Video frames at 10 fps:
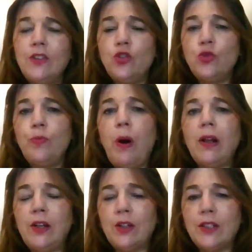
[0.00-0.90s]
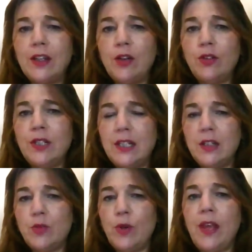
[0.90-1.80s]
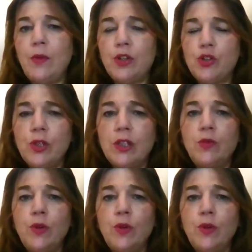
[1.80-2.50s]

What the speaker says: into polyarticular disease when they were treated